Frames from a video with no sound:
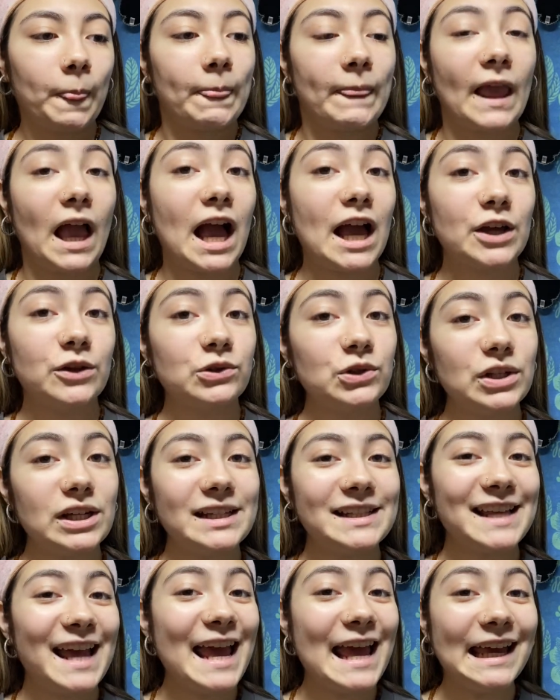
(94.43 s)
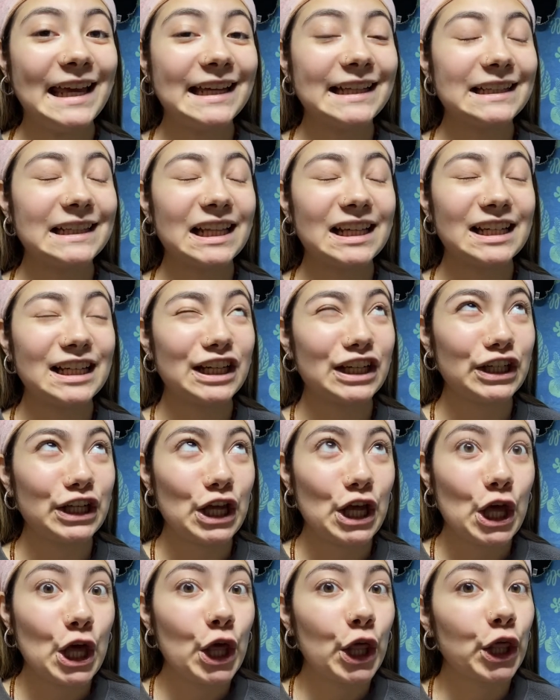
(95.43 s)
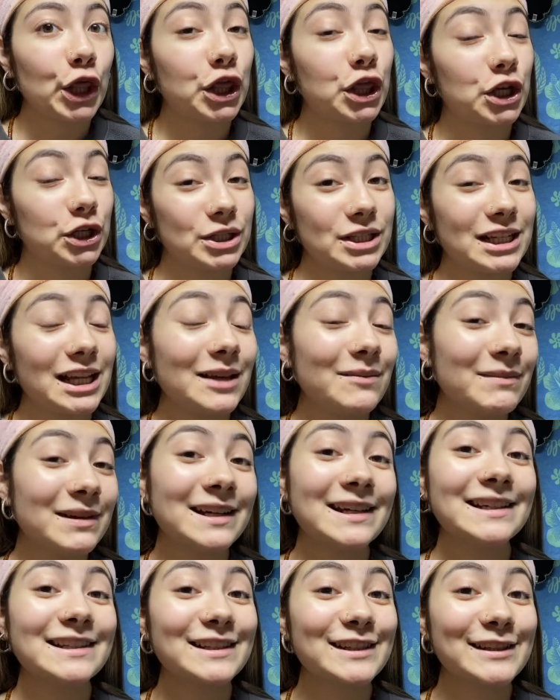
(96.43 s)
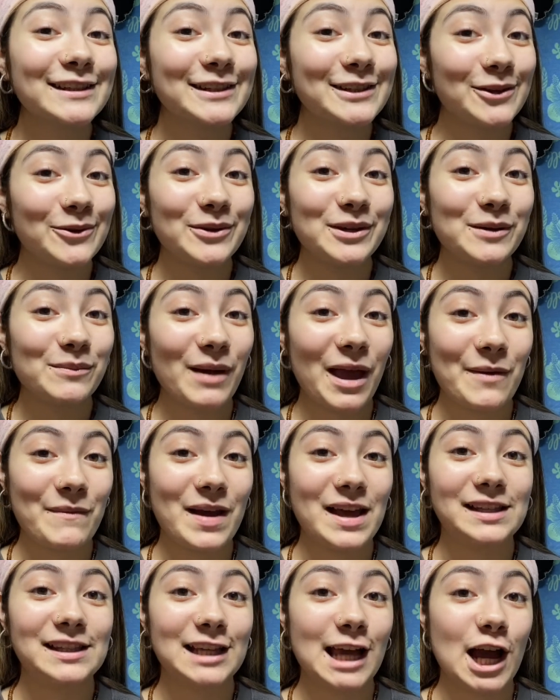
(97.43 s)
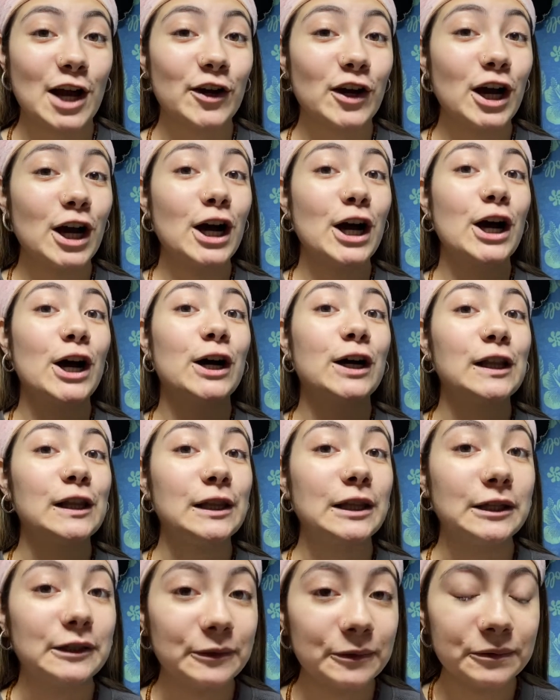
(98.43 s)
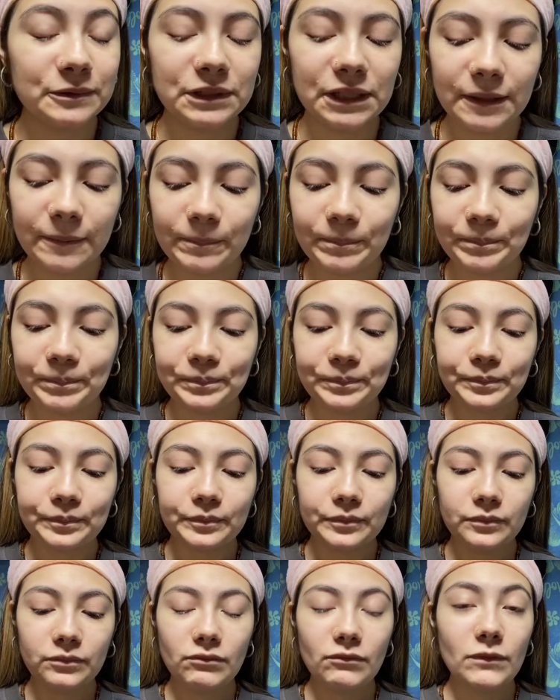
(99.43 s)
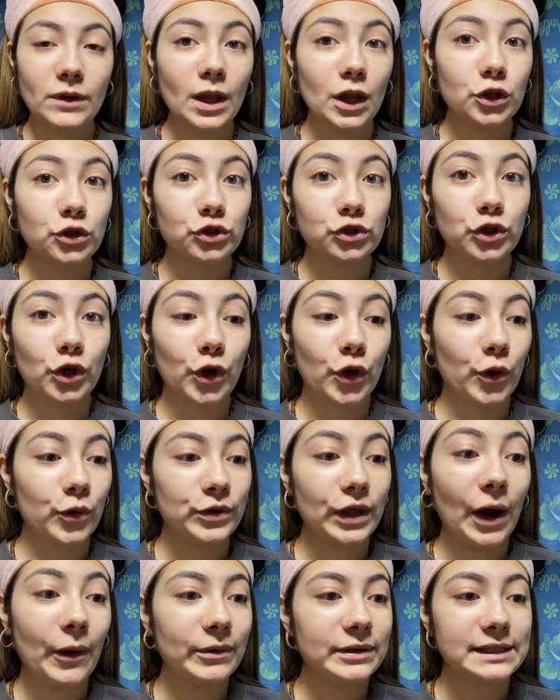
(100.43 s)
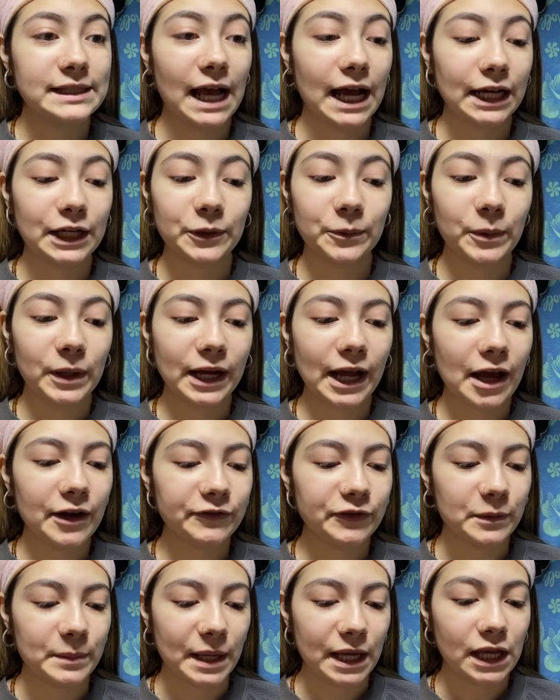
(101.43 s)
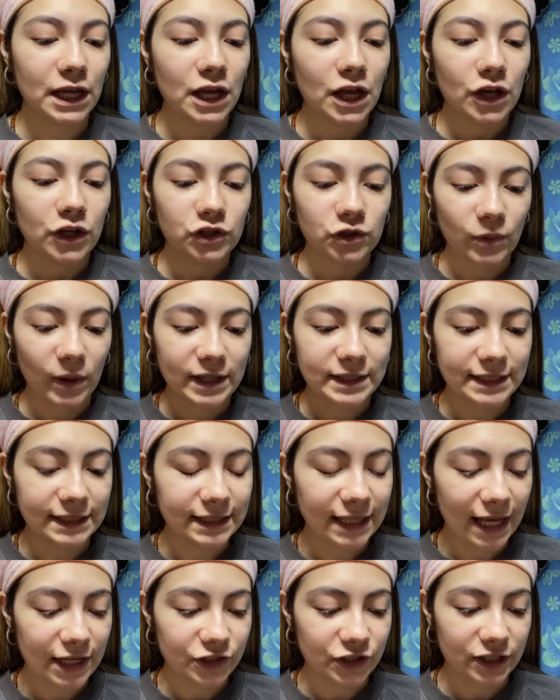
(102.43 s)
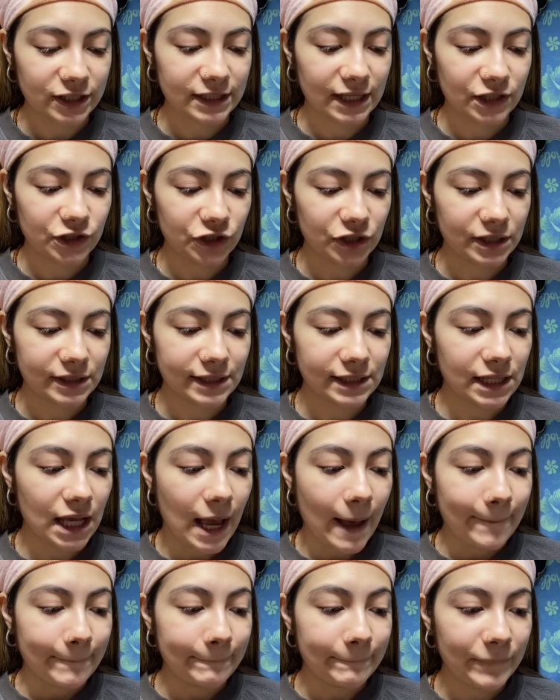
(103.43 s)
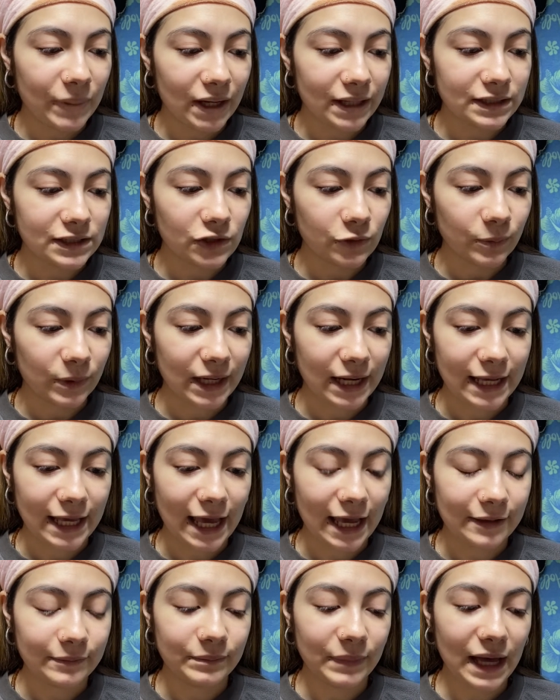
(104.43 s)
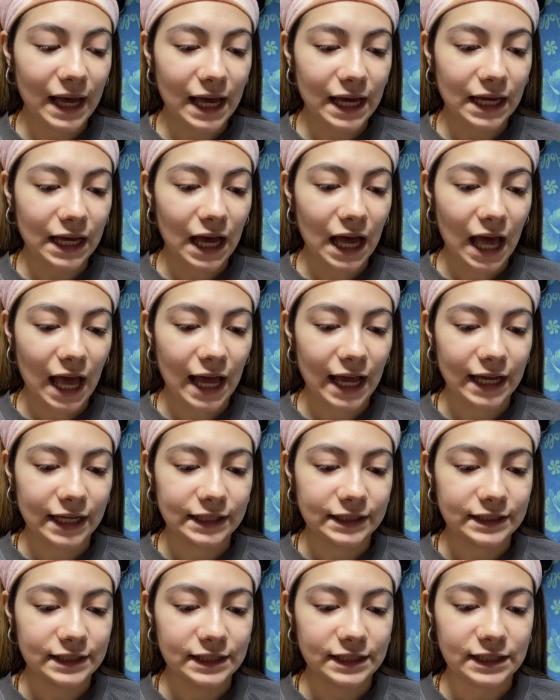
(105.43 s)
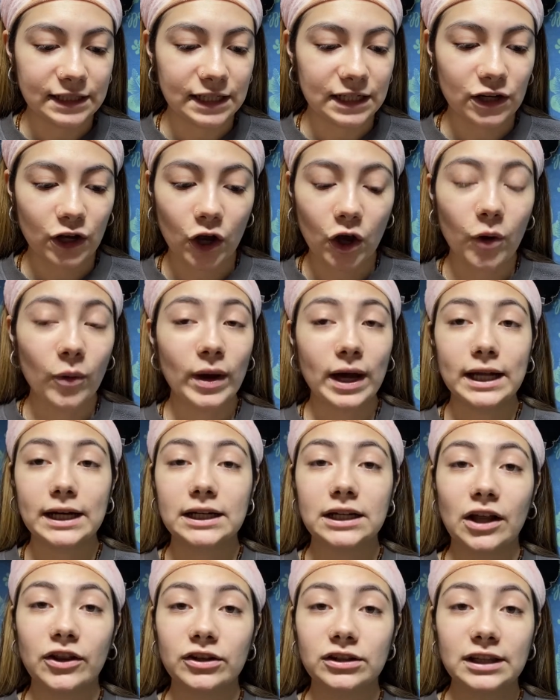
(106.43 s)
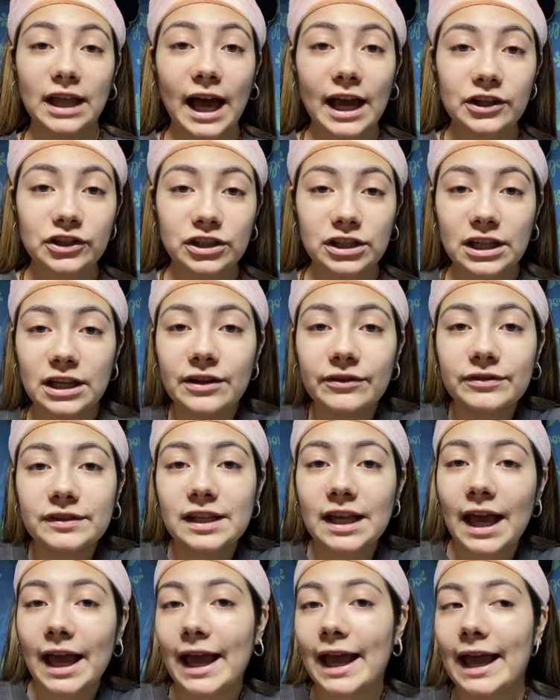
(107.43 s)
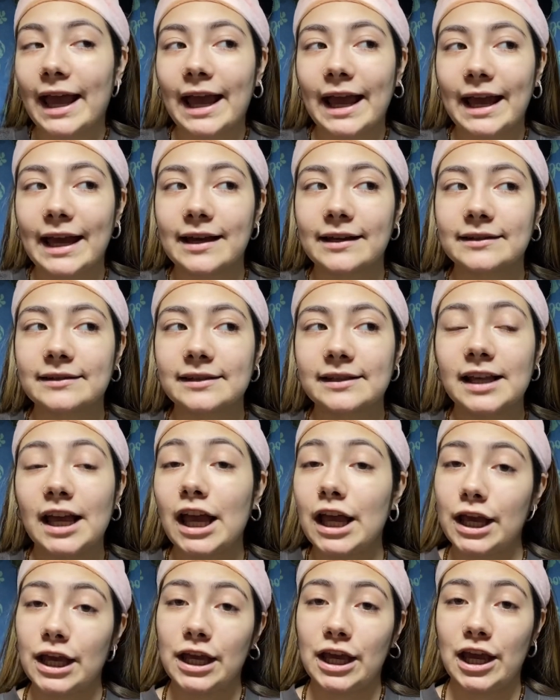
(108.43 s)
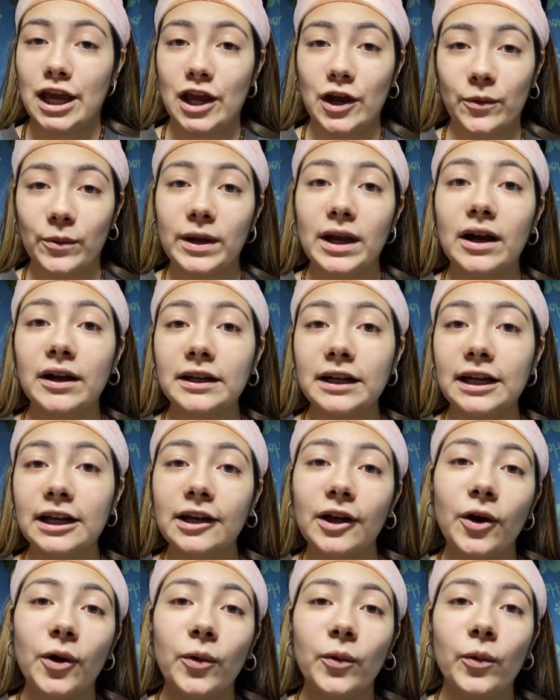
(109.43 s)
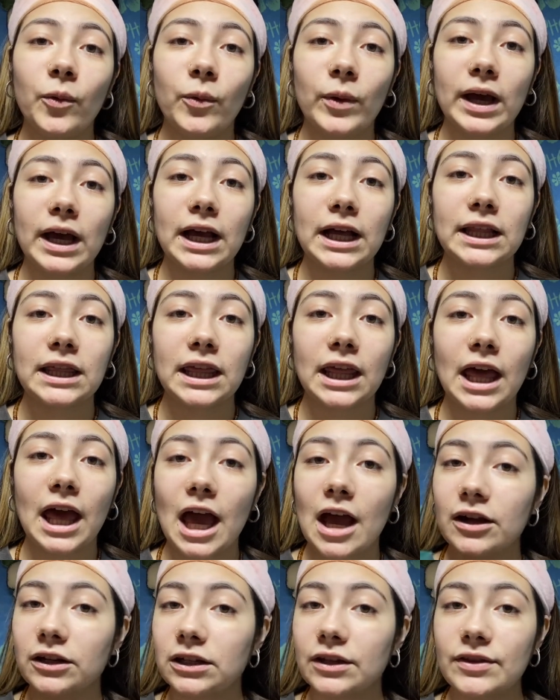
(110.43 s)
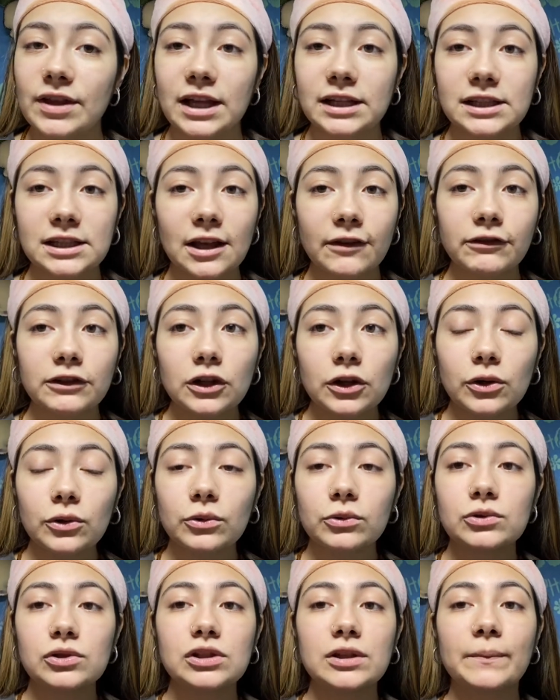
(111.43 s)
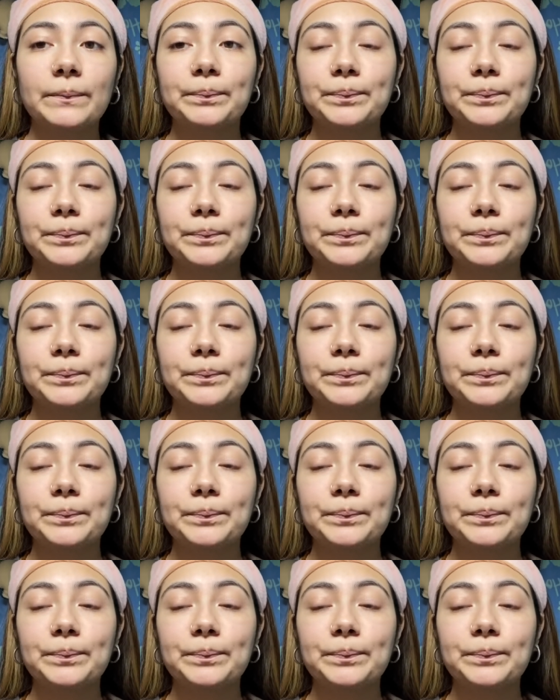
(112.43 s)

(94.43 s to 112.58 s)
I usually take like 30 minutes doing my mascara alone. So that was not going to work out for me. So I did lash extensions. But when I came back, I didn't go get another lash lift. And here we are now with all of that stuff closed.